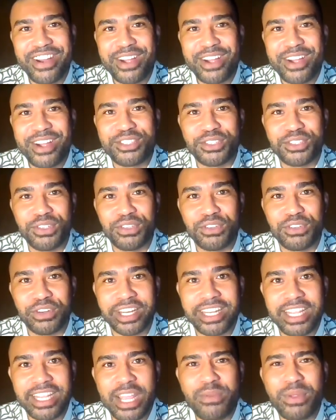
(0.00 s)
our
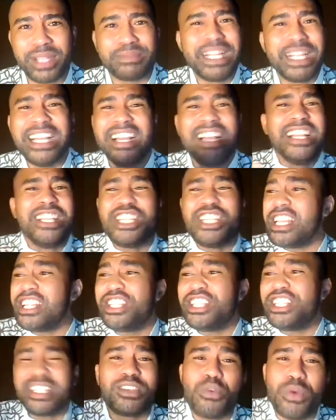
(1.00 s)
children. And like,
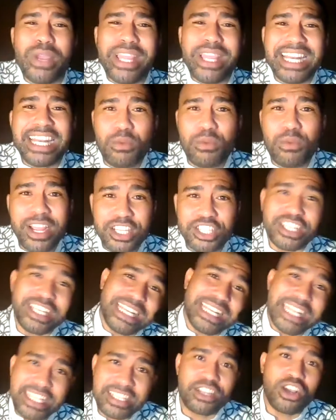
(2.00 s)
just quickly wash
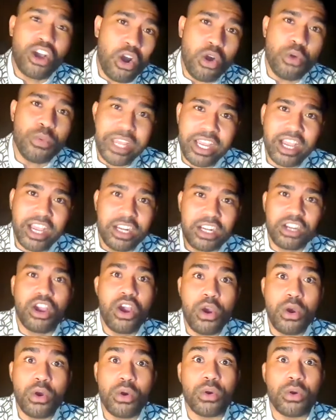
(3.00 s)
it. Let's go. We gotta
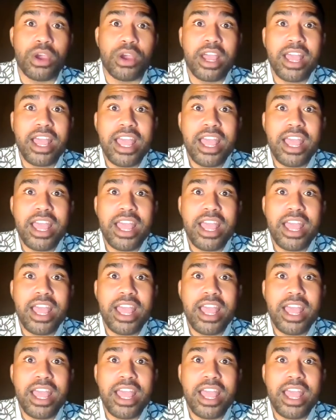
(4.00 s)
go.